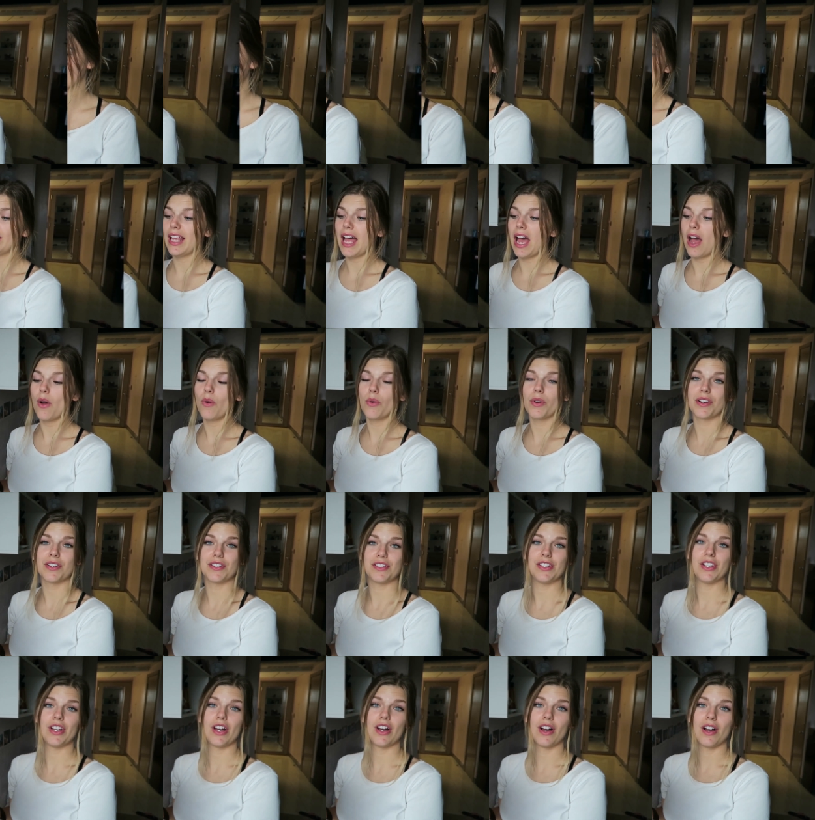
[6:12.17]
Flower
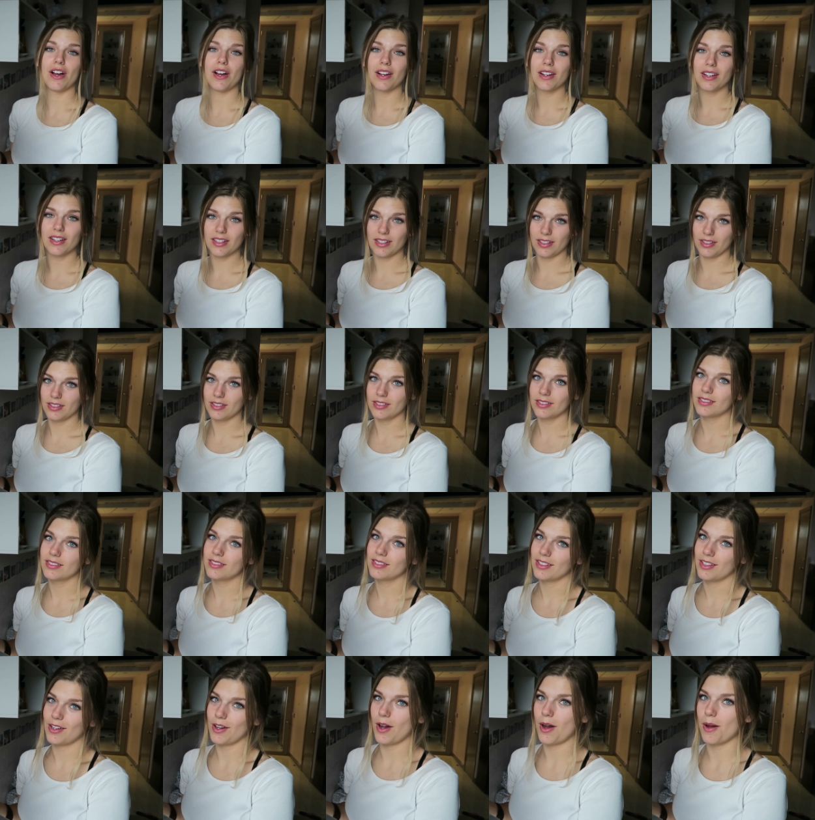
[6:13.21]
dog
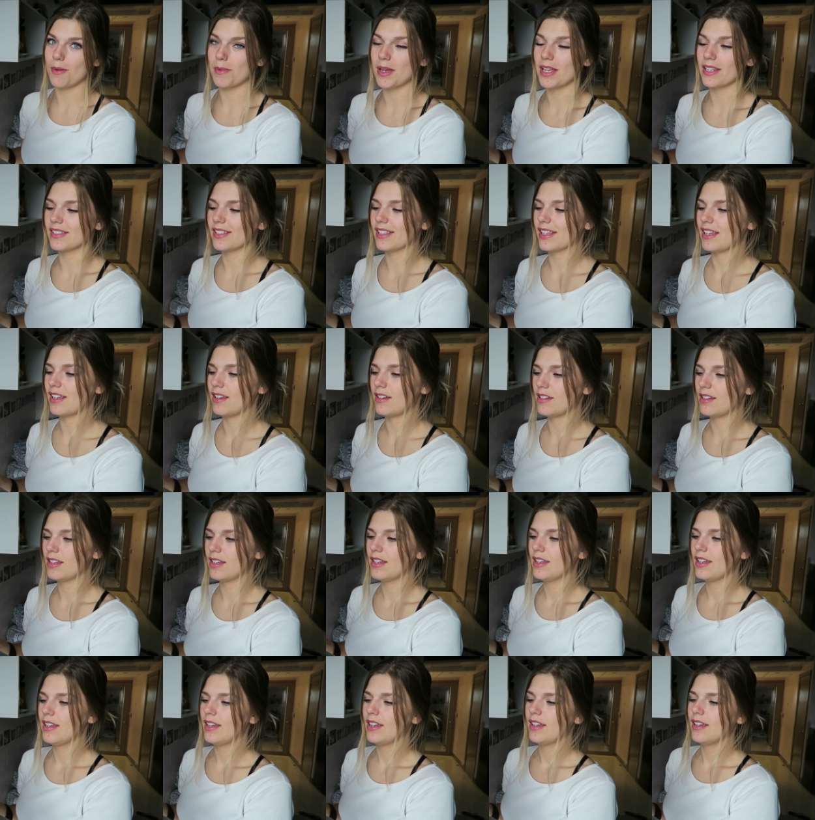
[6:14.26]
commented.
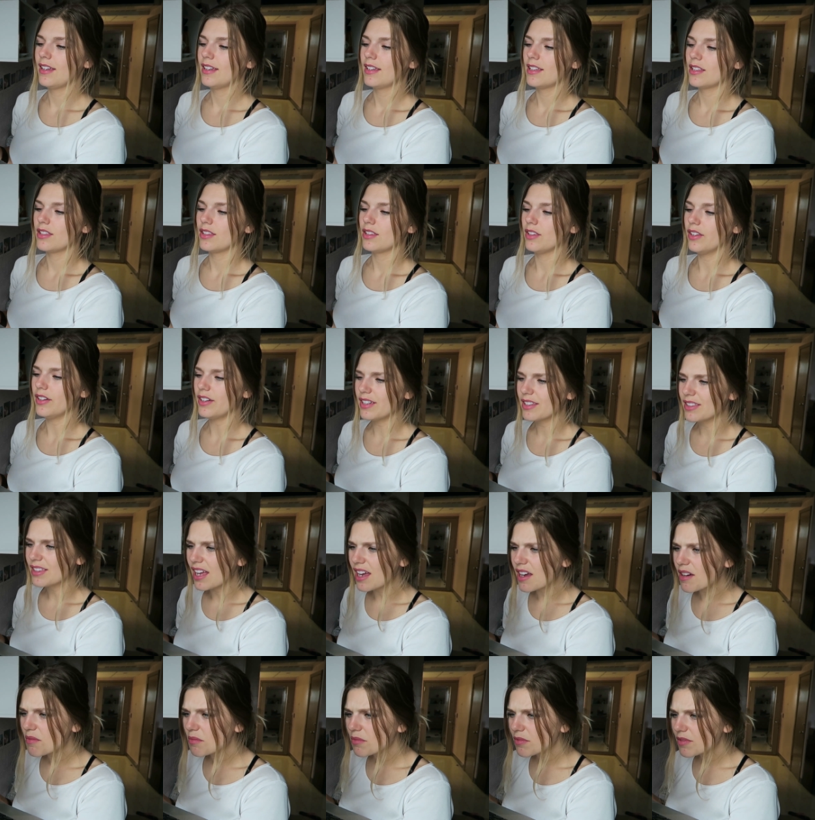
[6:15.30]
Look at
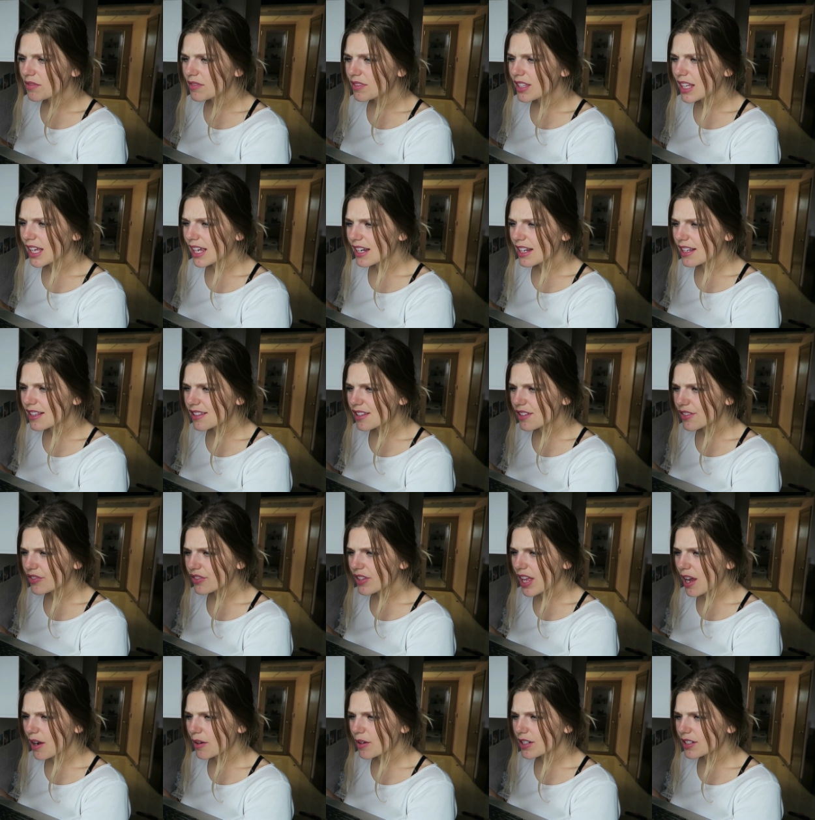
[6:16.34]
that. That is a
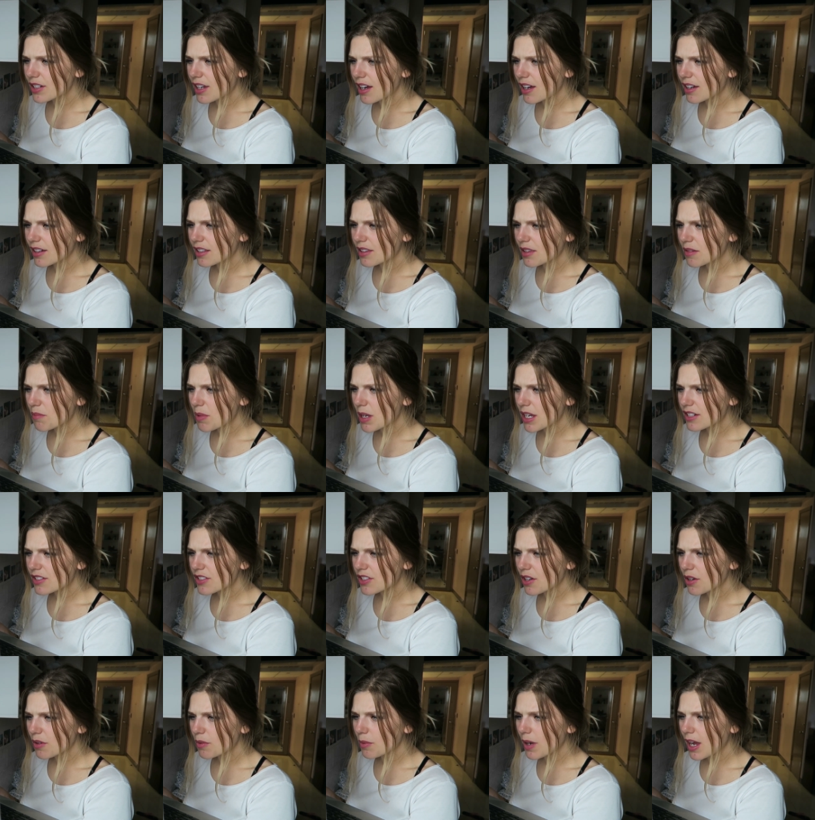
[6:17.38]
flower dog in the
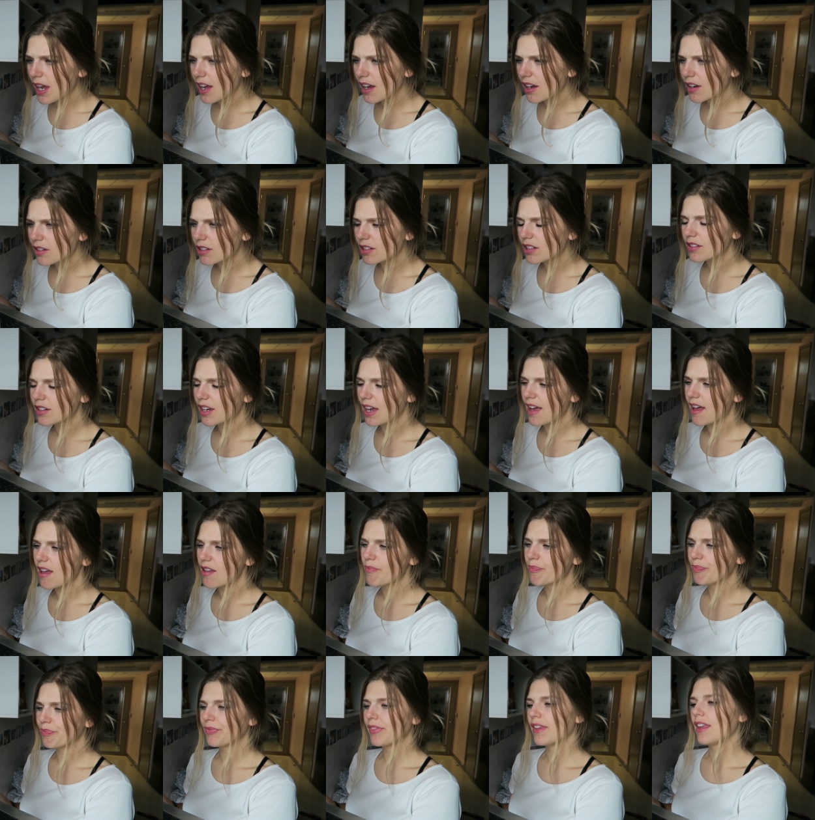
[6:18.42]
picture. Wow.
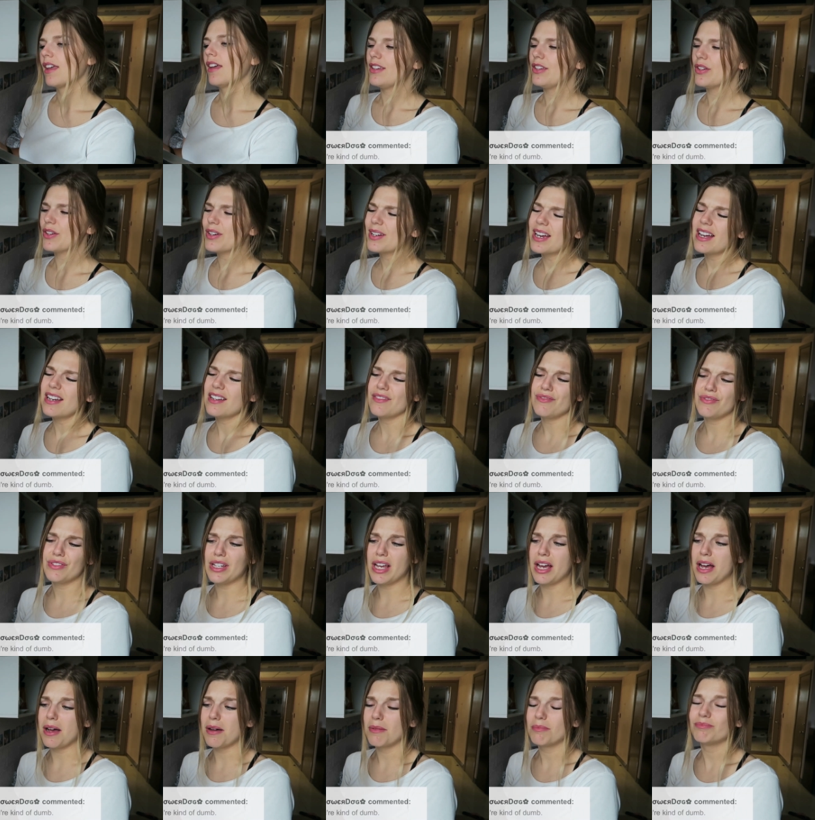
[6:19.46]
Okay. You're kind of
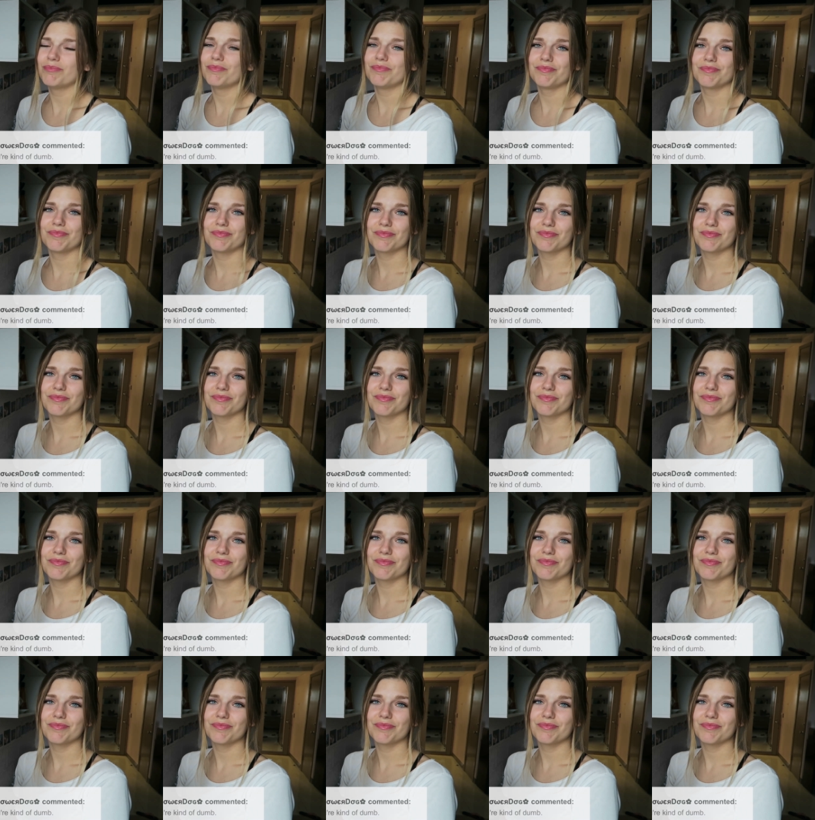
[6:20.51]
dumb.